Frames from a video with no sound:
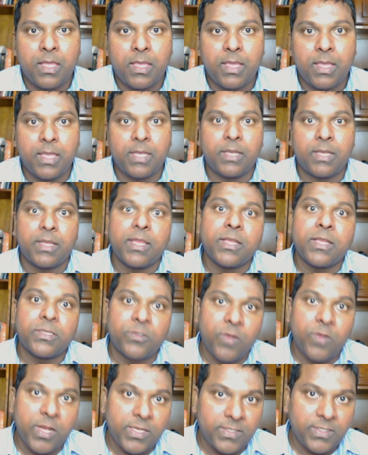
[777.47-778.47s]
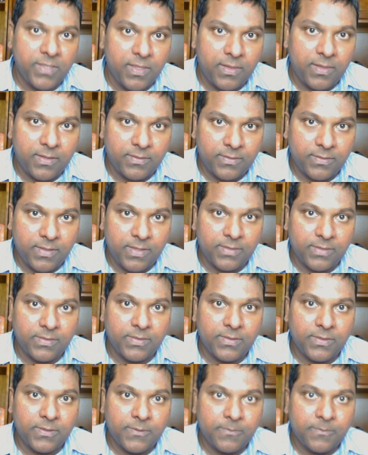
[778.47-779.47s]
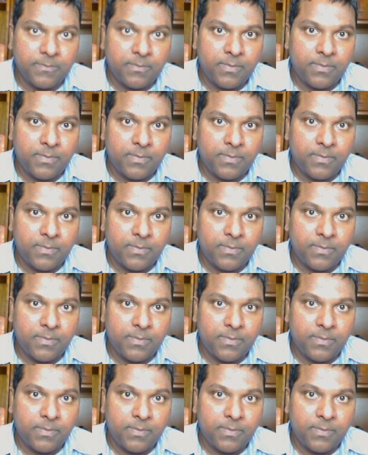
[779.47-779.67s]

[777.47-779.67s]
in insulin synthesis.